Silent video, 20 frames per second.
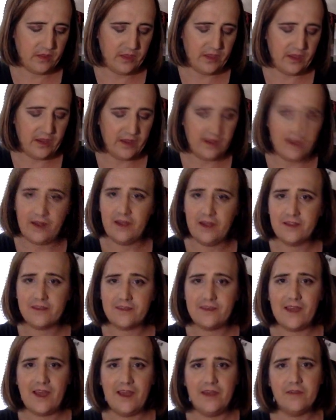and it's
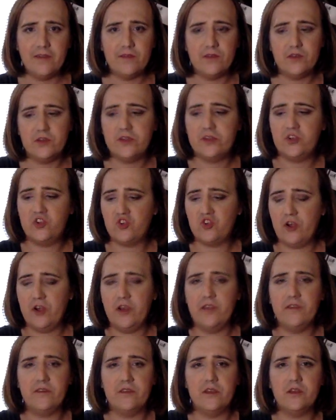not even just
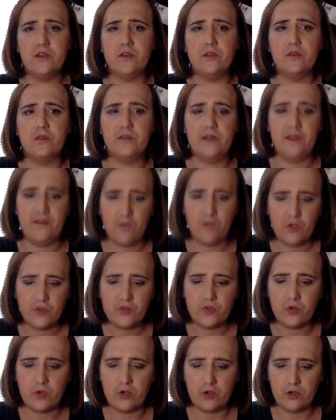trans issues, and I've also
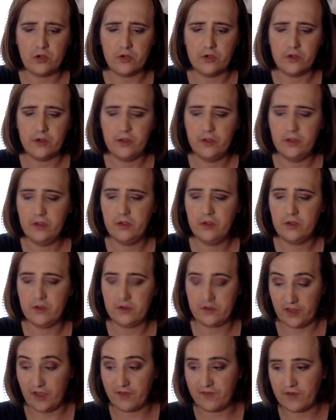heard,
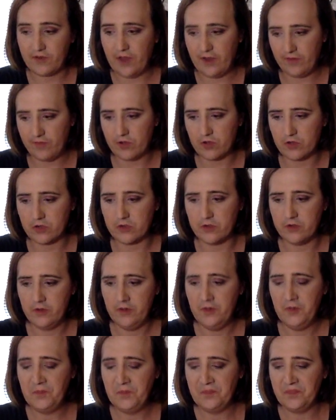because I've heard
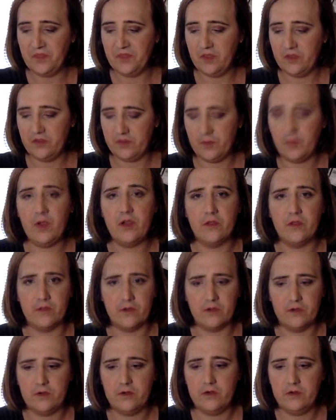some of my
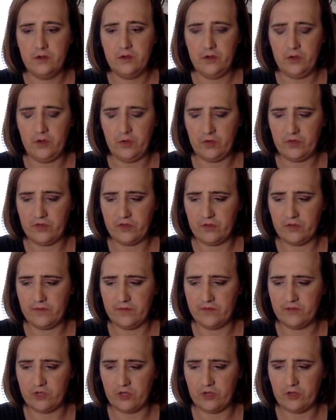other, conservative
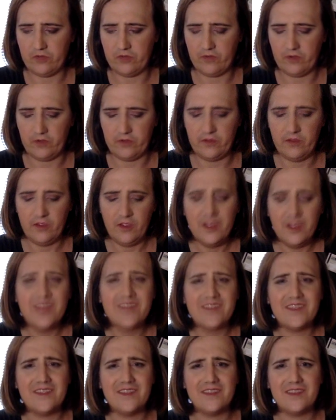trans friends
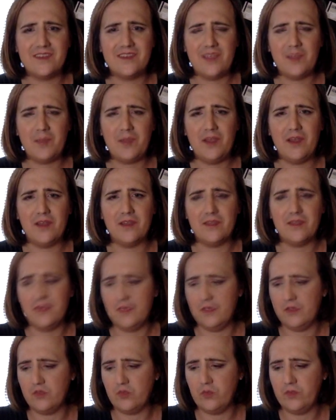say this same kind of thing
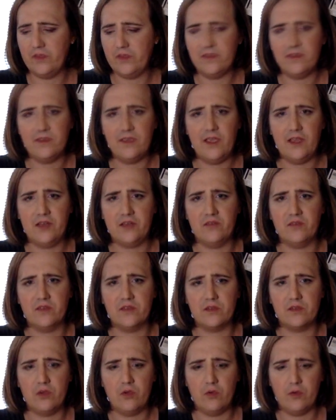is when they see activists
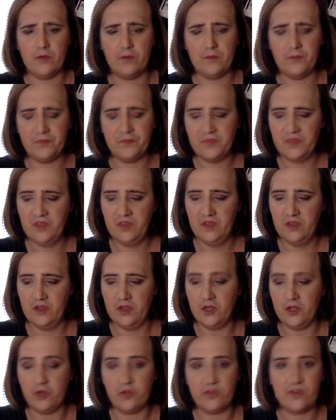going,
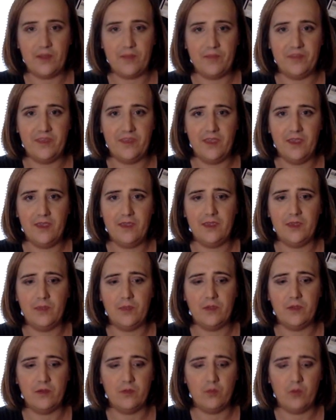stop the
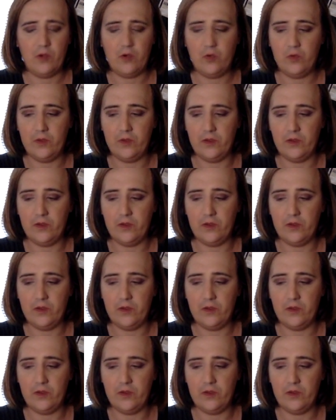gatekeeping. Why aren't